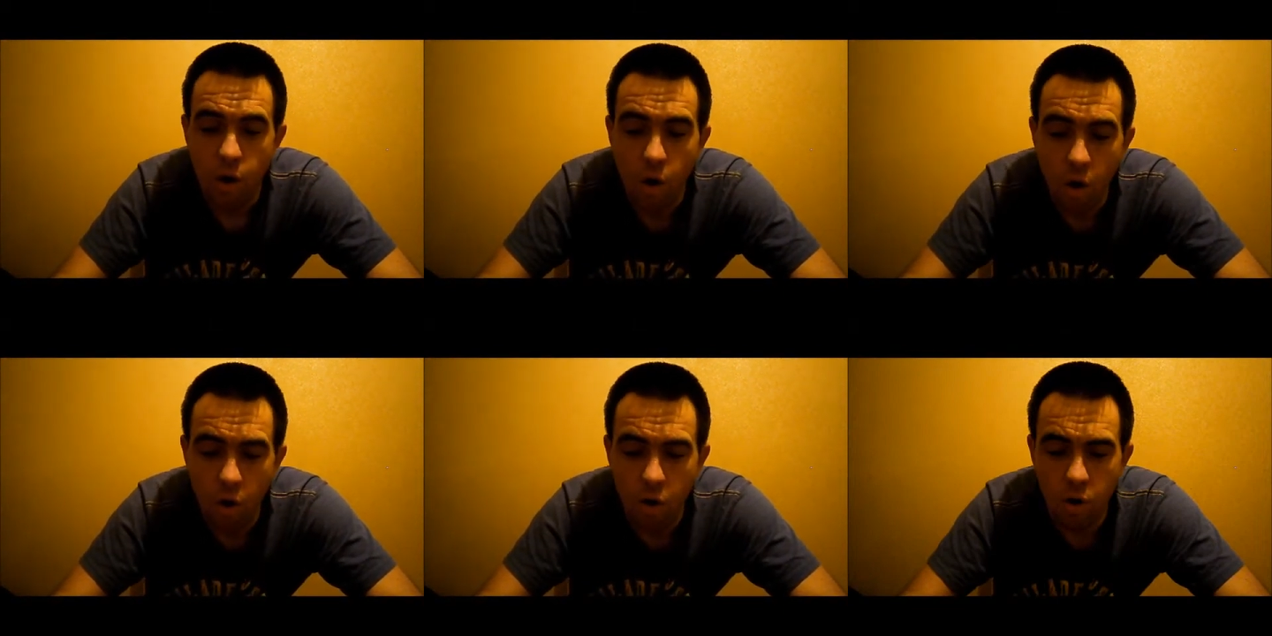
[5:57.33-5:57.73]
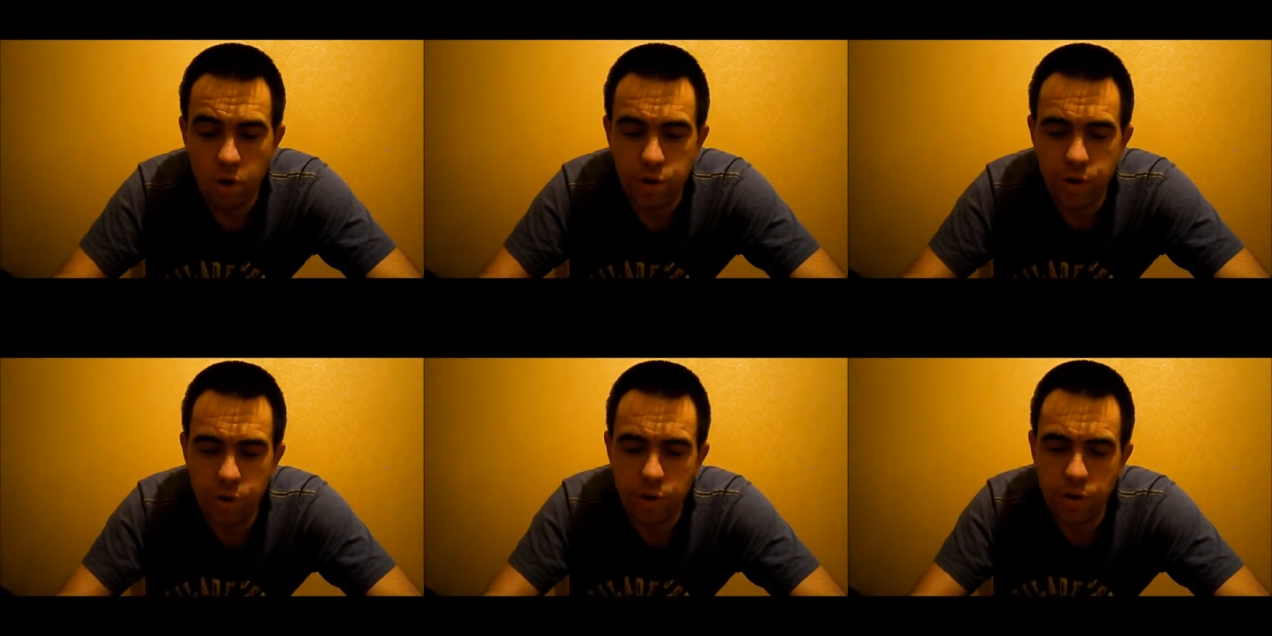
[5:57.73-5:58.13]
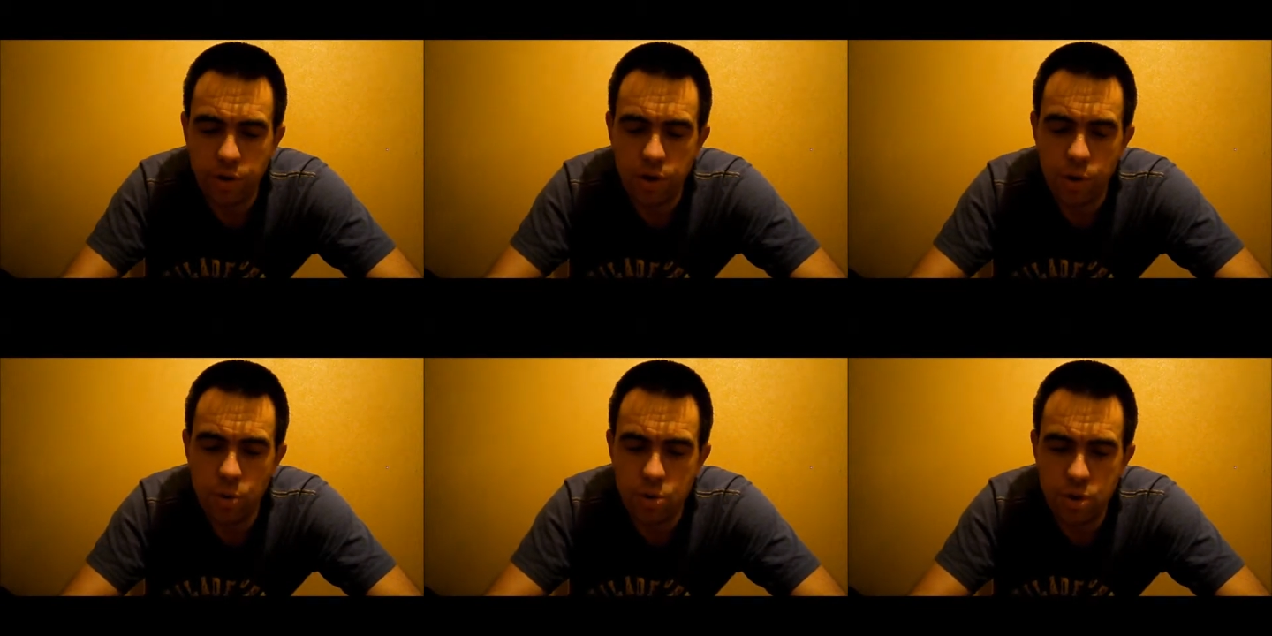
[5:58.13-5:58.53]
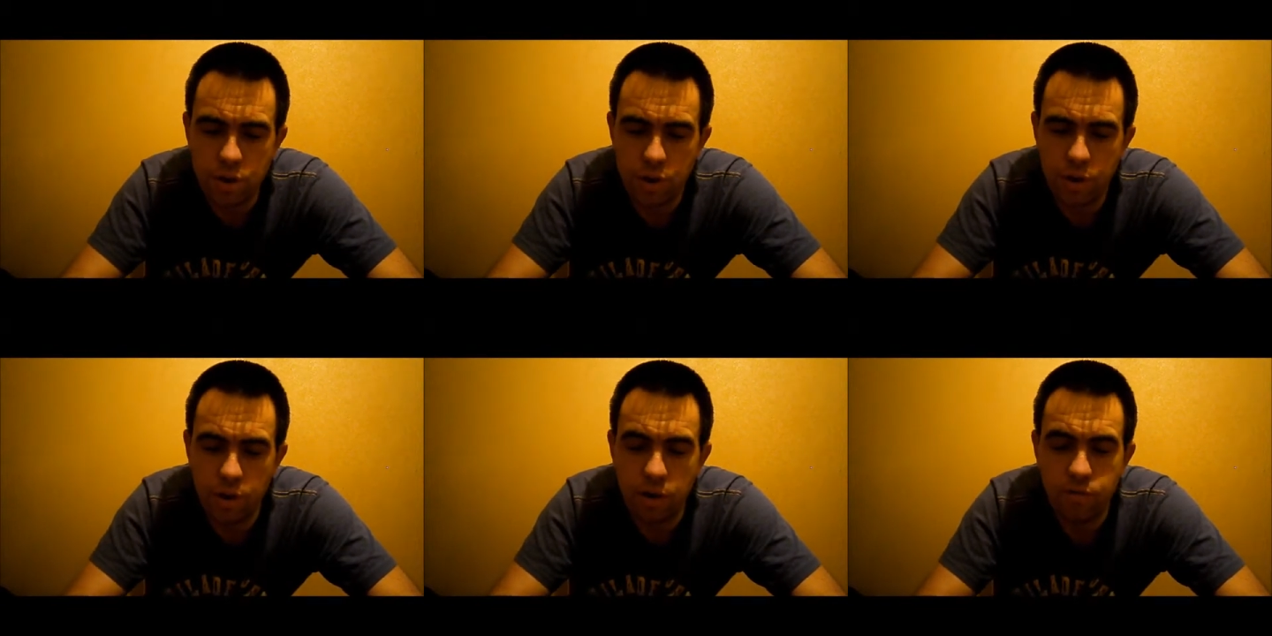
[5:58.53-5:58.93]
or you can use
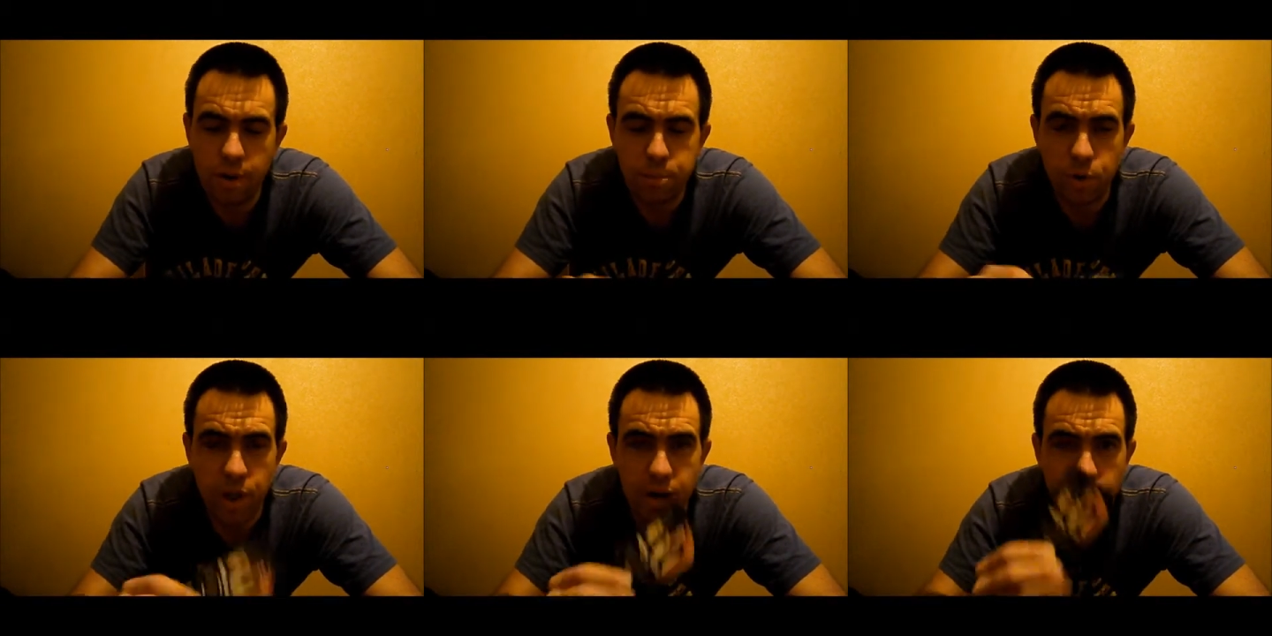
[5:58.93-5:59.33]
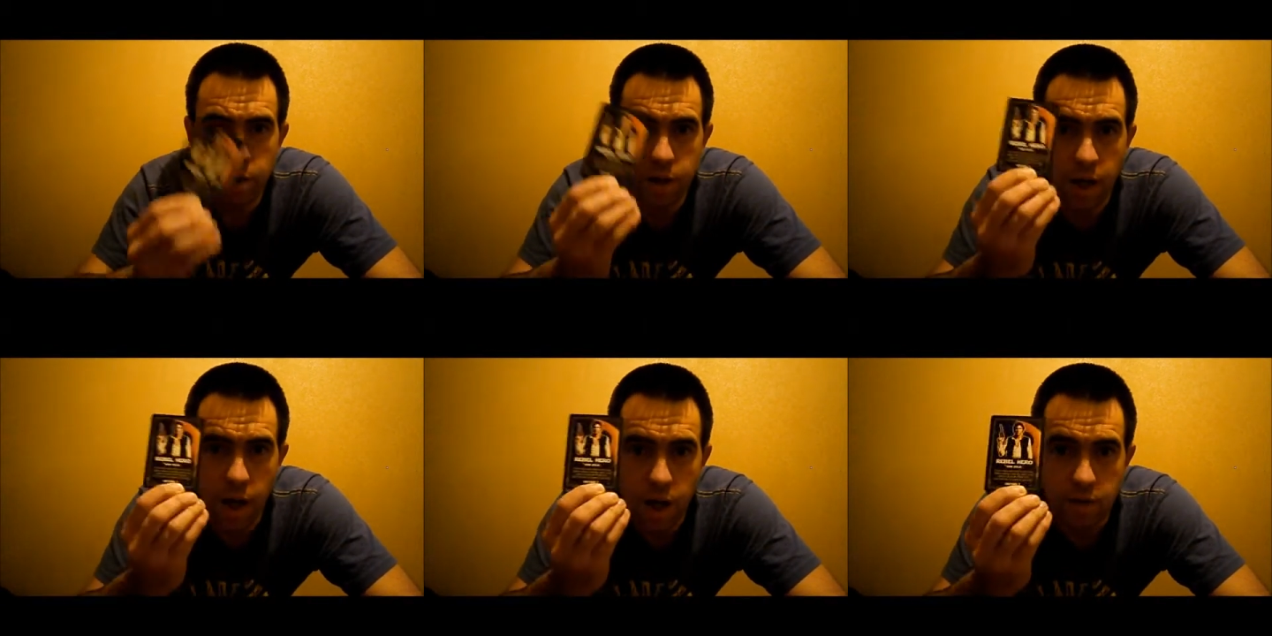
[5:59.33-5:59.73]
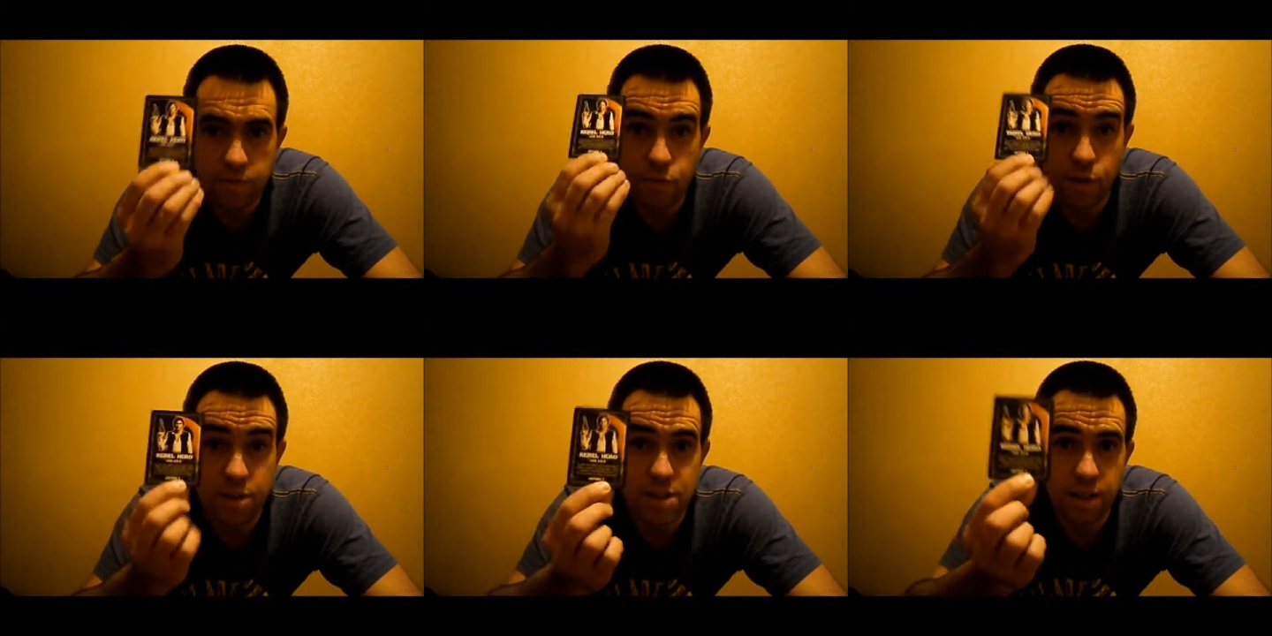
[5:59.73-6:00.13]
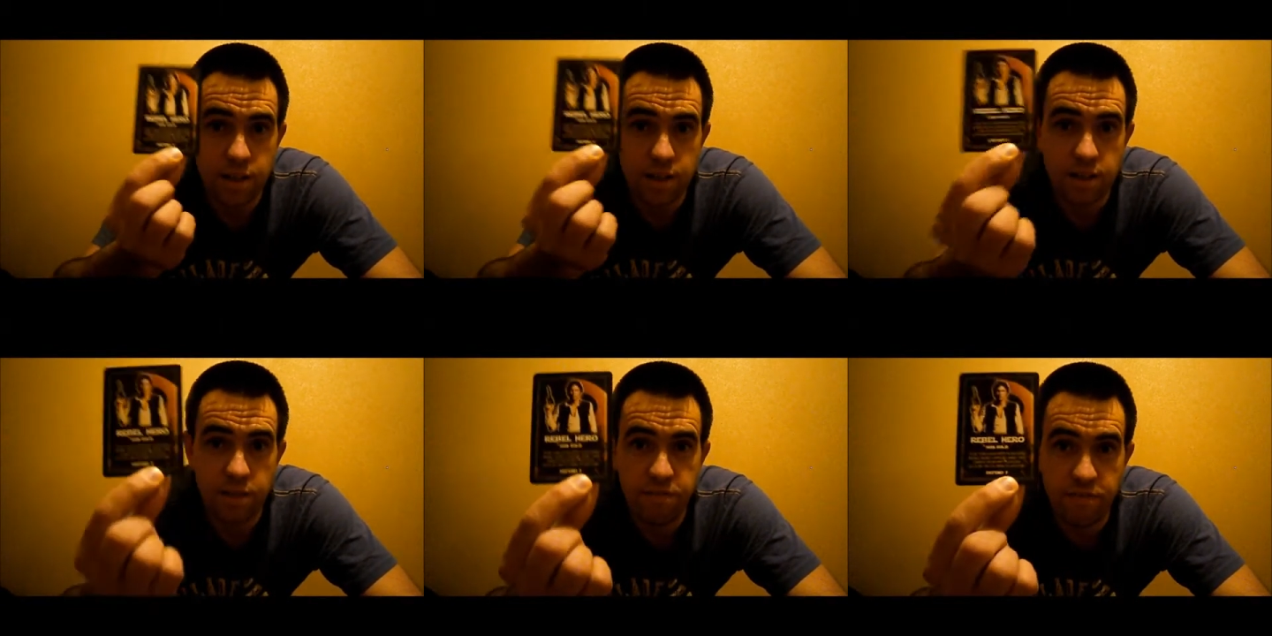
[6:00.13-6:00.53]
a Rebel Hero card for its
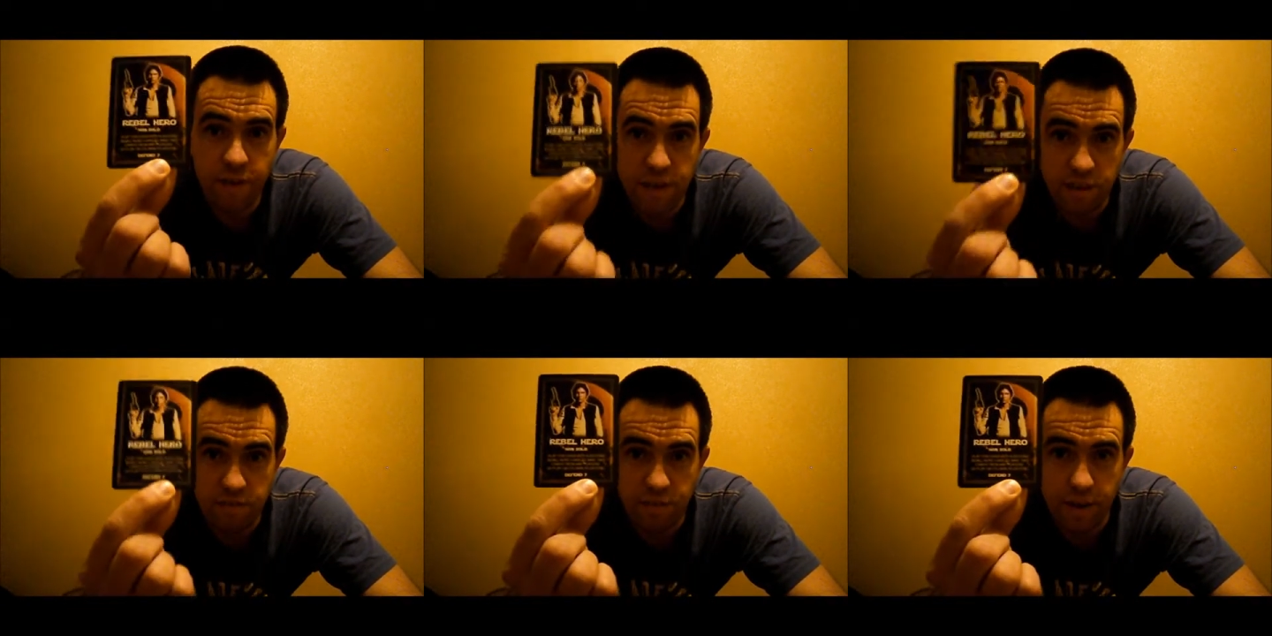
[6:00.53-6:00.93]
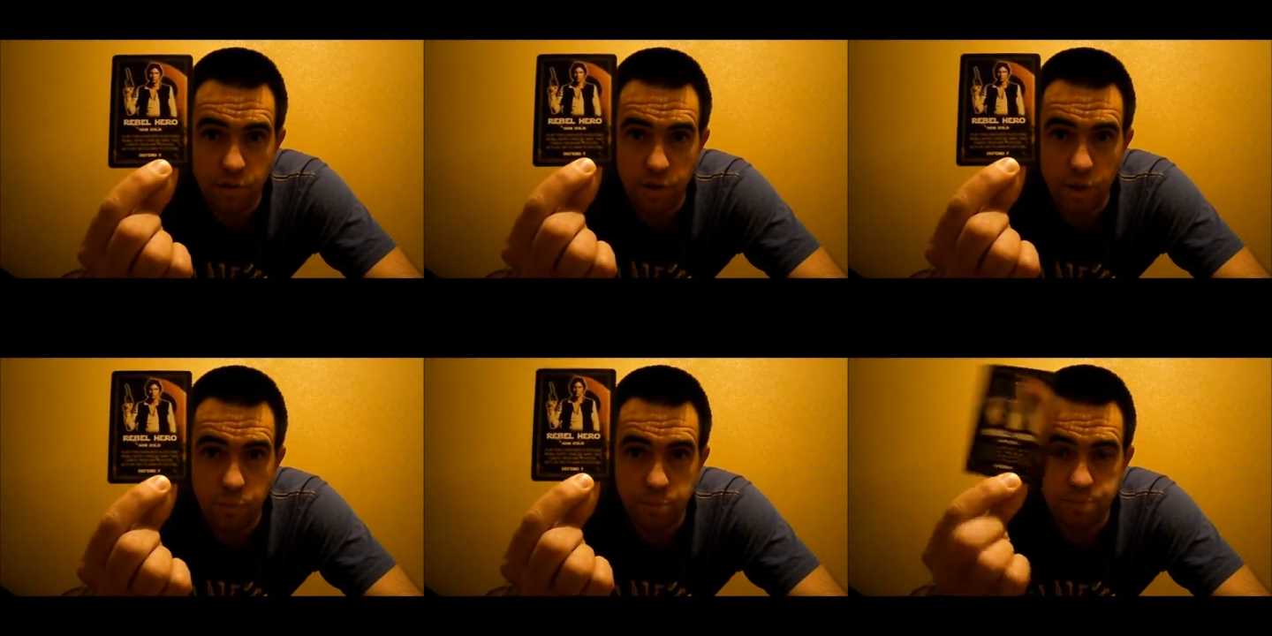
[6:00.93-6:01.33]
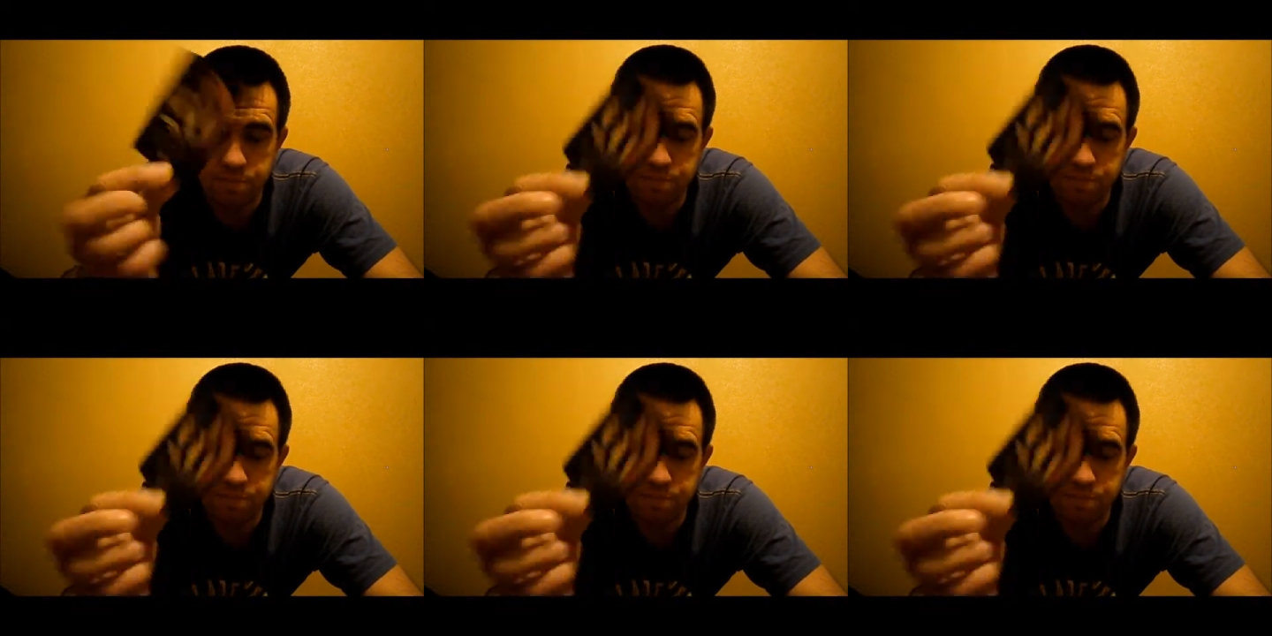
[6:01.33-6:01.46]
defend value.